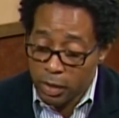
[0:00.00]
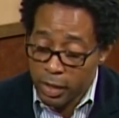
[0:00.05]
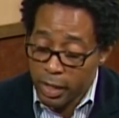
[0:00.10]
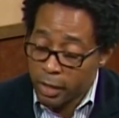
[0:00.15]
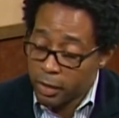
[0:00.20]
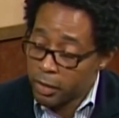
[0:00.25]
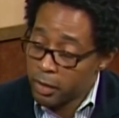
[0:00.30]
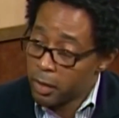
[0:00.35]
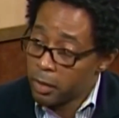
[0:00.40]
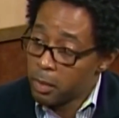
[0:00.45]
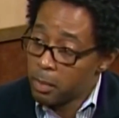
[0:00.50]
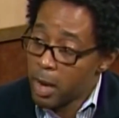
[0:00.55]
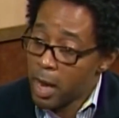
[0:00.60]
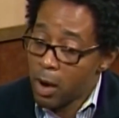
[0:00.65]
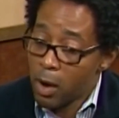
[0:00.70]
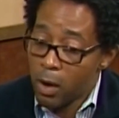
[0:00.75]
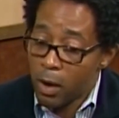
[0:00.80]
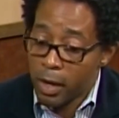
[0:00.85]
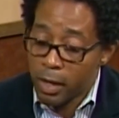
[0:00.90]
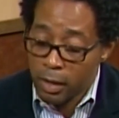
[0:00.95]
near and dear to my
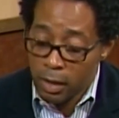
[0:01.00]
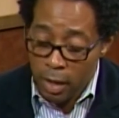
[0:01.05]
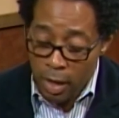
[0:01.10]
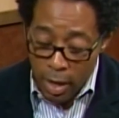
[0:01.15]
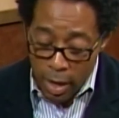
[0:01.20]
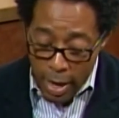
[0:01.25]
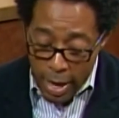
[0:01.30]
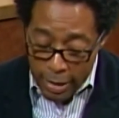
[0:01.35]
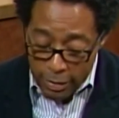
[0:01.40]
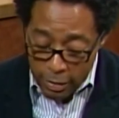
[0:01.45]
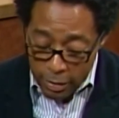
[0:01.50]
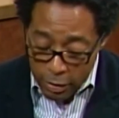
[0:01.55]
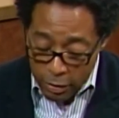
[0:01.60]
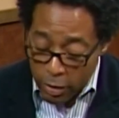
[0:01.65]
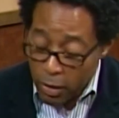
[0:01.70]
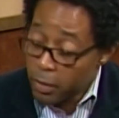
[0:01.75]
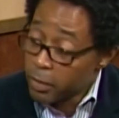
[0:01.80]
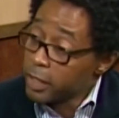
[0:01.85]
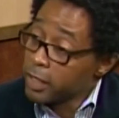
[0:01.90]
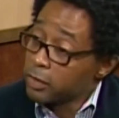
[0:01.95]
heart as an
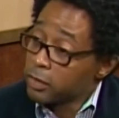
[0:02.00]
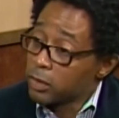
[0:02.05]
attorney,